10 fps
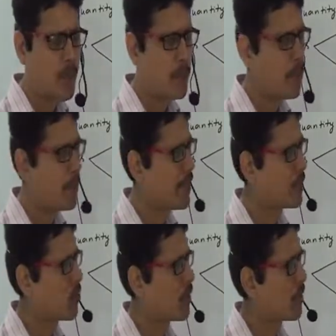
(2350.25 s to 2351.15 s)
Newton per
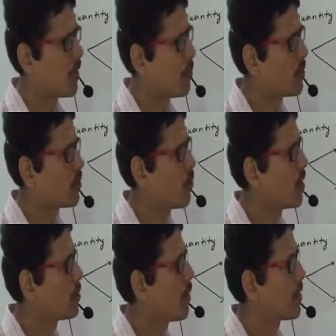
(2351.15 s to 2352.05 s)
meter square is
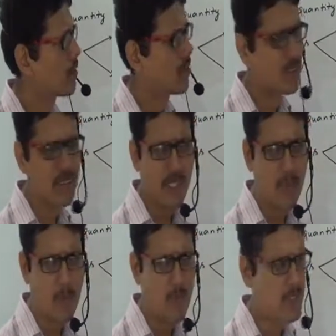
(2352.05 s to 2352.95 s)
otherwise called as Pascal. This
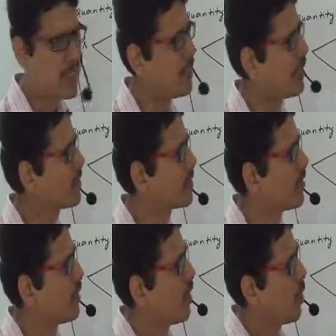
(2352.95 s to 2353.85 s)
is the name of a
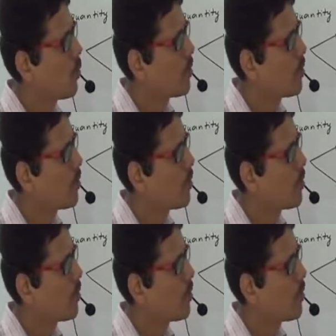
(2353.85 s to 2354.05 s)
scientist.